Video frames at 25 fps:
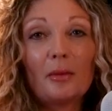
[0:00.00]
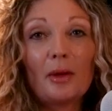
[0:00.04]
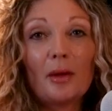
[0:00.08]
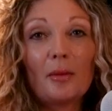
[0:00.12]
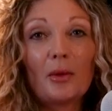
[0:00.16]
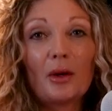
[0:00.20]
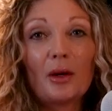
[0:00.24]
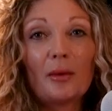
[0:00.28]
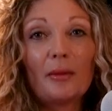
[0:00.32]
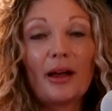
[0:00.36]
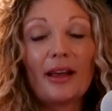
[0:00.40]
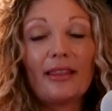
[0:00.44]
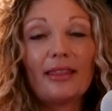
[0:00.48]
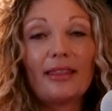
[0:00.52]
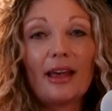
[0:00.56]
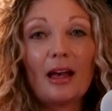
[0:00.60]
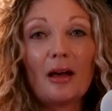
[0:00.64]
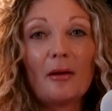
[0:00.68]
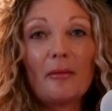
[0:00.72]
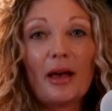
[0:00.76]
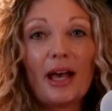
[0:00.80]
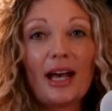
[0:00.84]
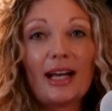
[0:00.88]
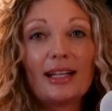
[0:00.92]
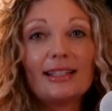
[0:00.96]
bit more about
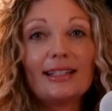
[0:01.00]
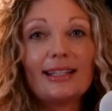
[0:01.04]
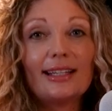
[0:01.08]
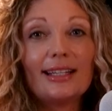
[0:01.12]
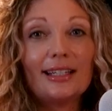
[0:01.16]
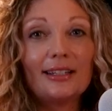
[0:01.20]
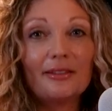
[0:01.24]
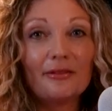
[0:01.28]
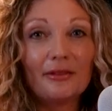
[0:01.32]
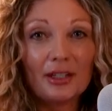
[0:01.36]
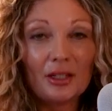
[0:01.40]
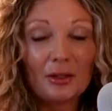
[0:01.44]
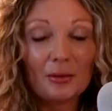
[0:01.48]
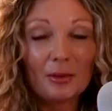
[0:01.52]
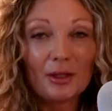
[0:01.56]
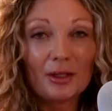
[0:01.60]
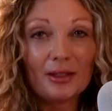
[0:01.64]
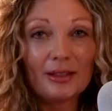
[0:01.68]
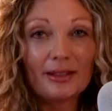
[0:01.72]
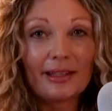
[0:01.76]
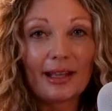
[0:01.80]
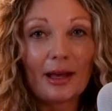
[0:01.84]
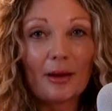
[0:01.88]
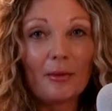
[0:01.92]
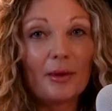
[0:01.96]
them as
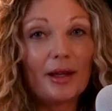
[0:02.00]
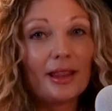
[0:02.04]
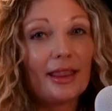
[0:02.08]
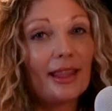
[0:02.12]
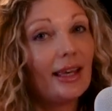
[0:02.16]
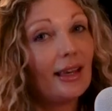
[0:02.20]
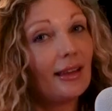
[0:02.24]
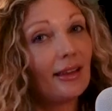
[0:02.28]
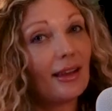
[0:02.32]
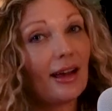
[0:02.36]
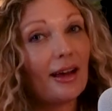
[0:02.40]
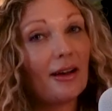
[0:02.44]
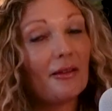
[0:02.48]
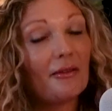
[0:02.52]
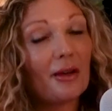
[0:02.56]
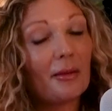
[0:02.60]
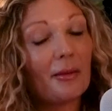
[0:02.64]
individuals and what they love